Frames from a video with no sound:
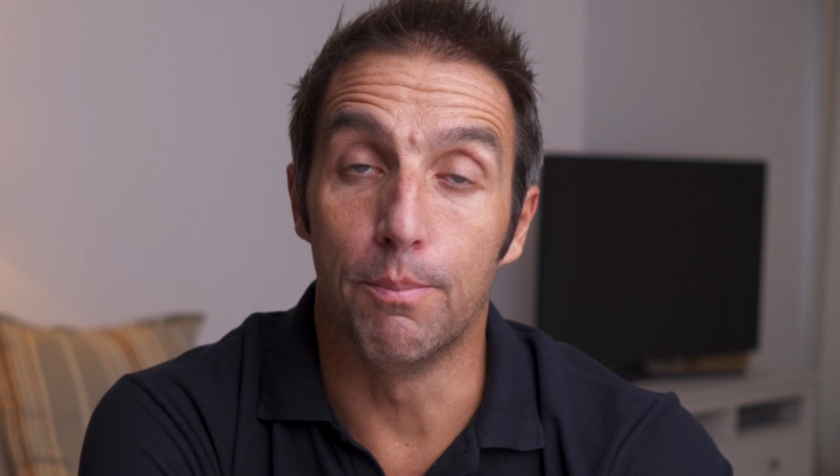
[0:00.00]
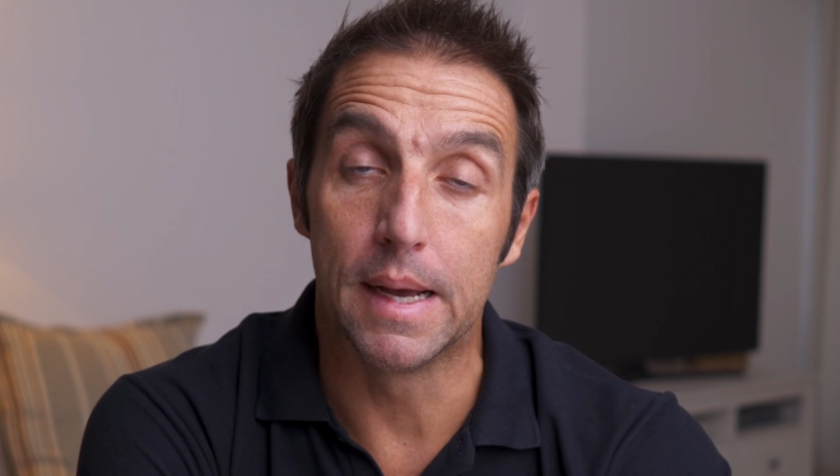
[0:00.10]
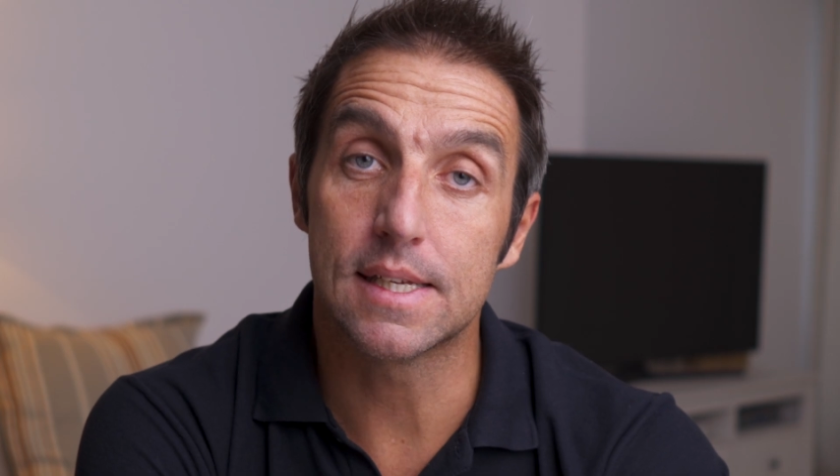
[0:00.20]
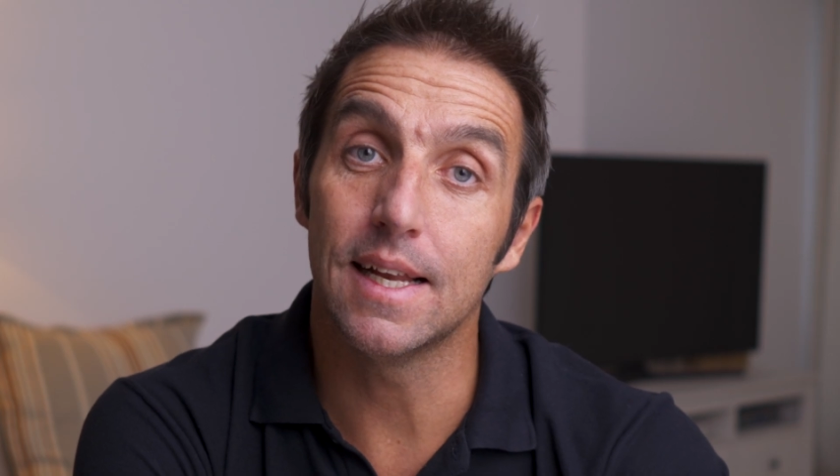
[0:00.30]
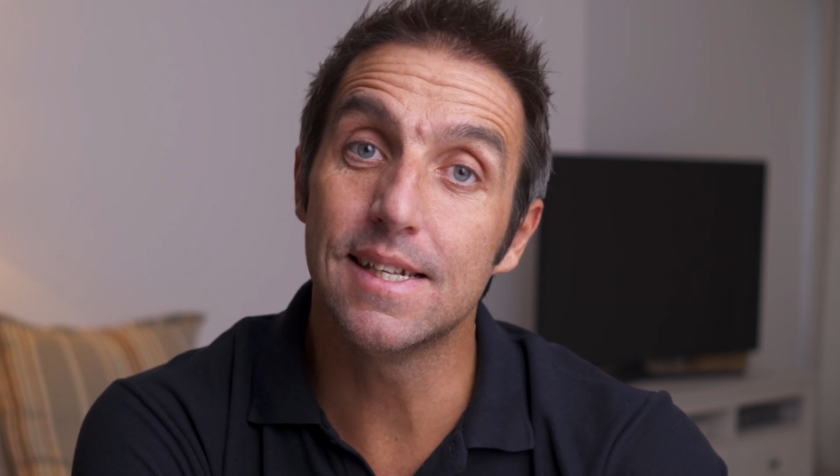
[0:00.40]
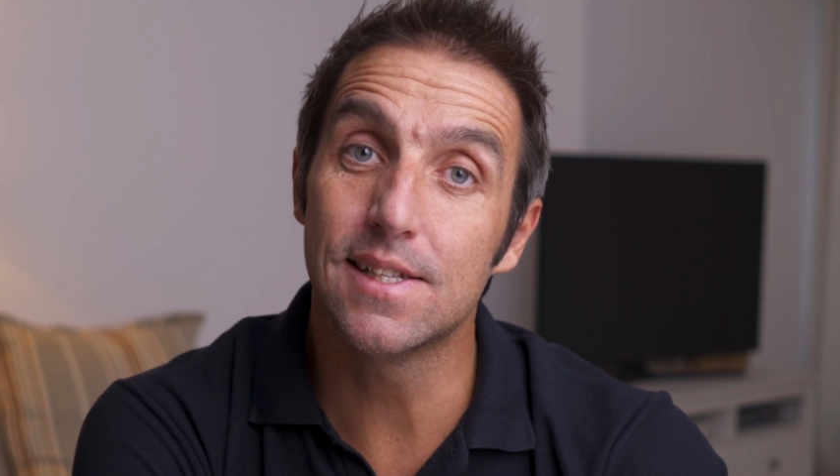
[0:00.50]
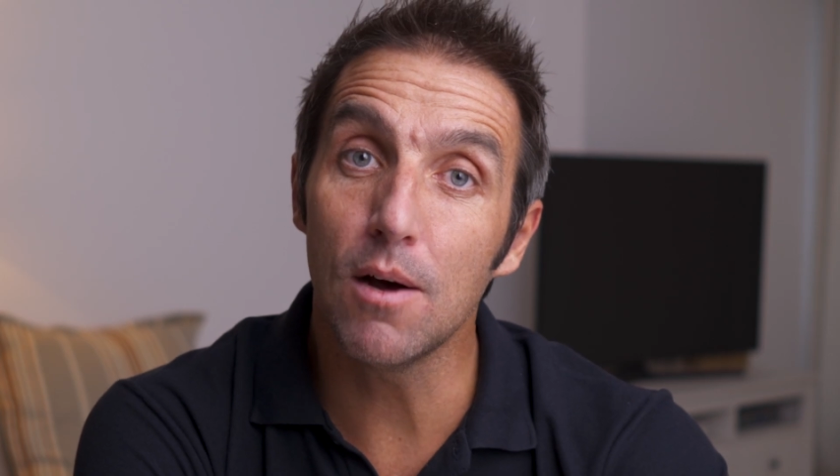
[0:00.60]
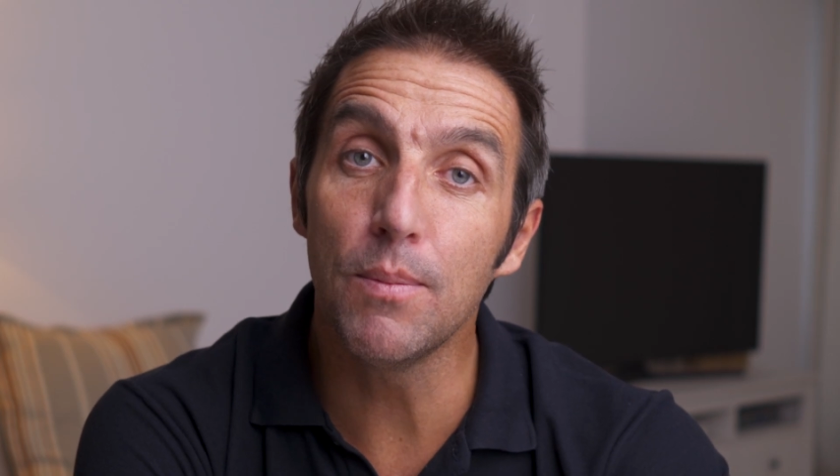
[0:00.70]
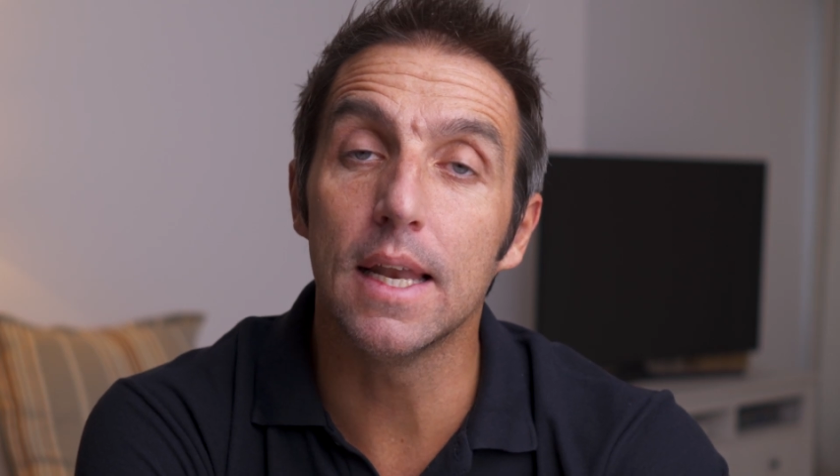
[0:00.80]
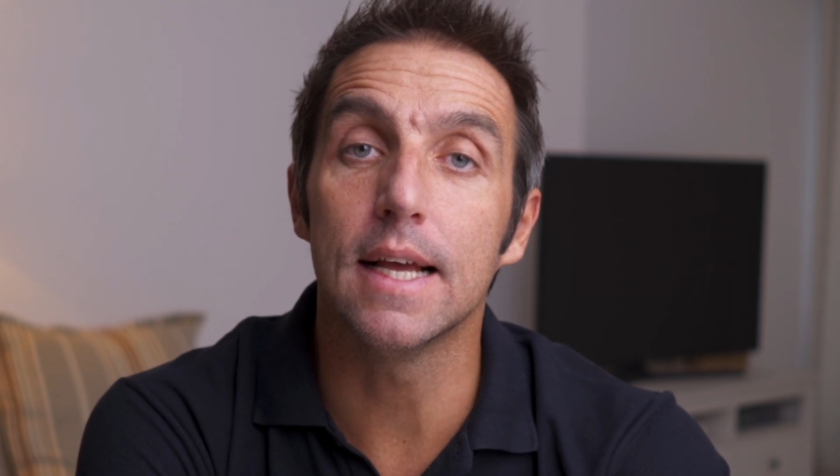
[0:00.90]
you're basically
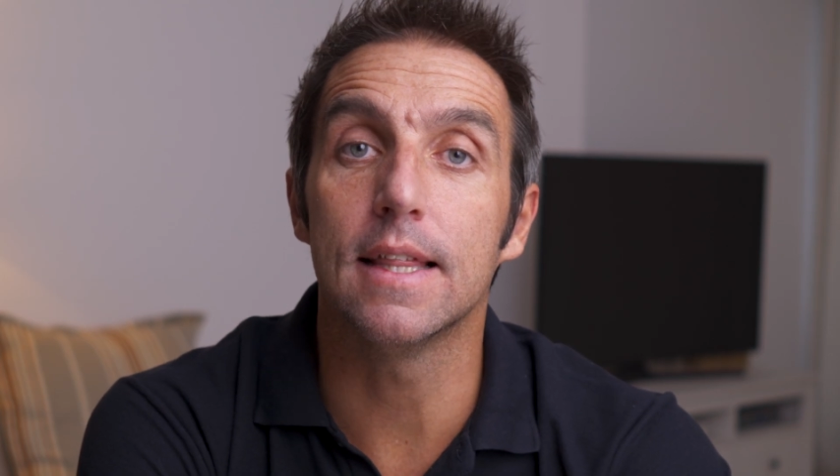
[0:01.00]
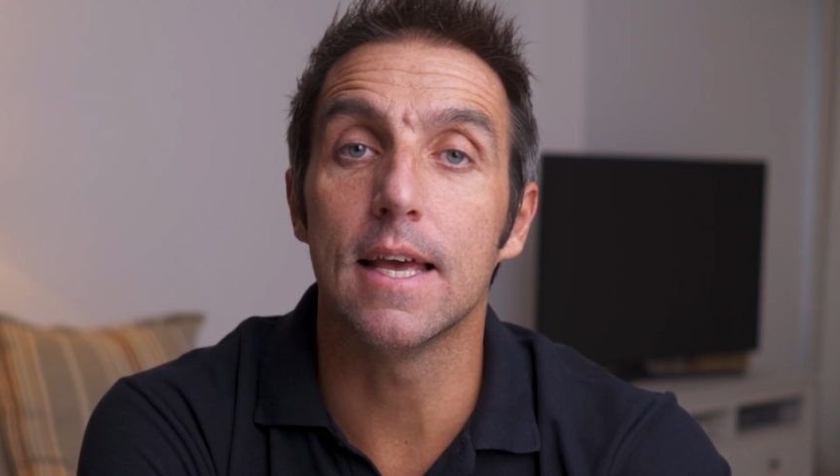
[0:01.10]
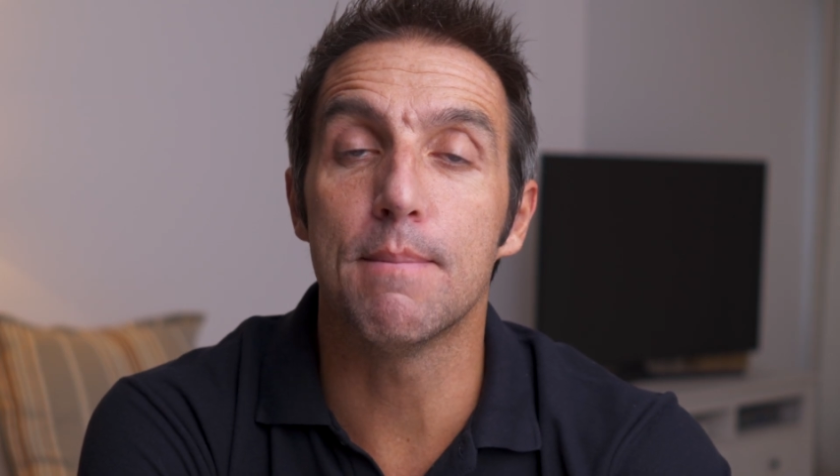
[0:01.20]
doubling the